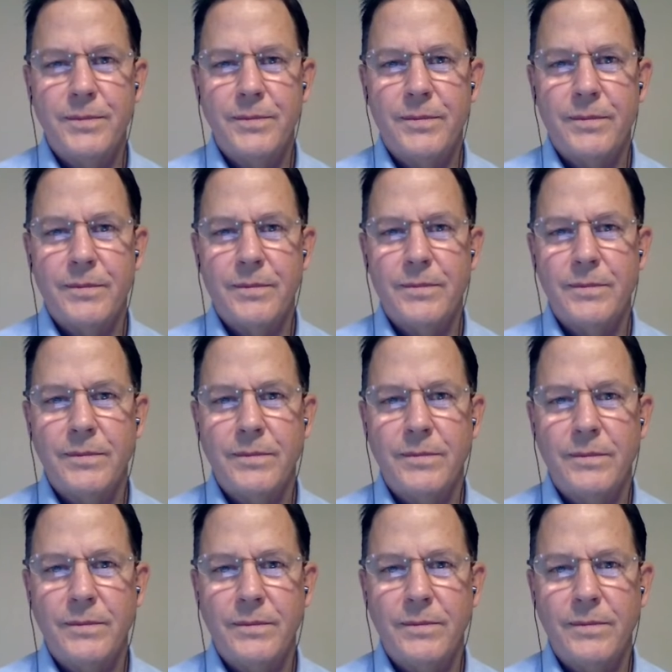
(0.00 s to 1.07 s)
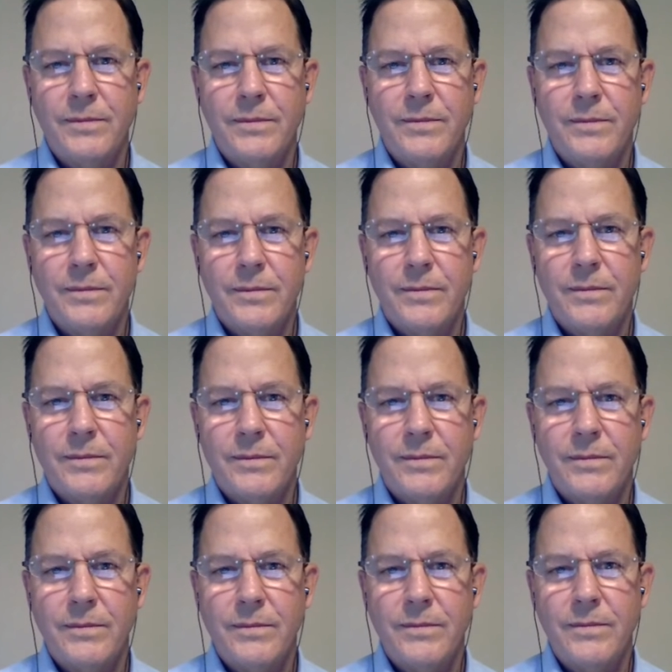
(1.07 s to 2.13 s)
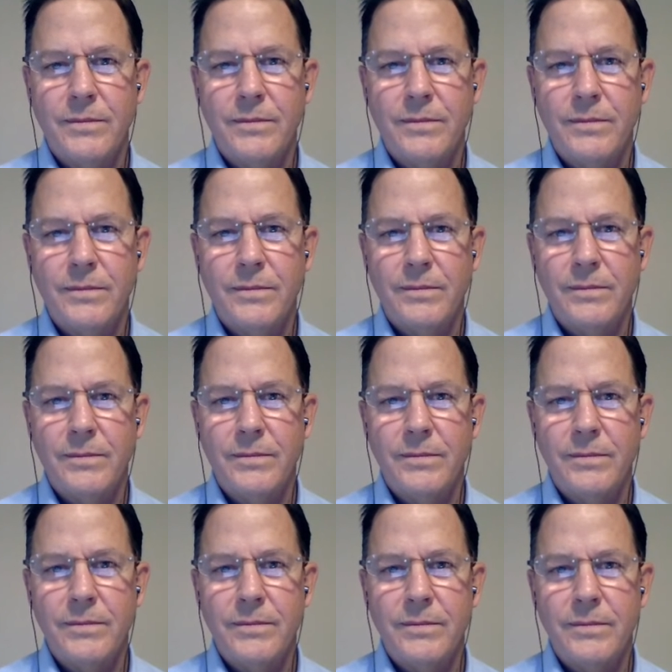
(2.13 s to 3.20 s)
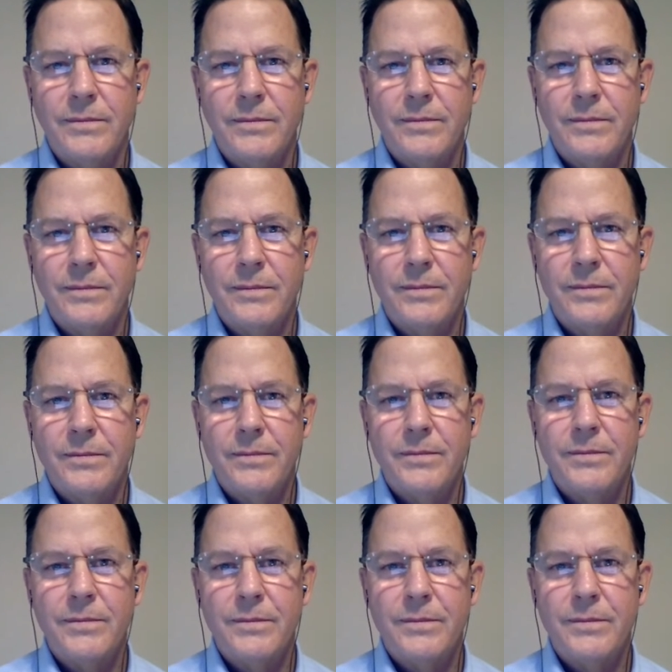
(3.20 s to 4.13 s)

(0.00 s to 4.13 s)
This person isn't speaking.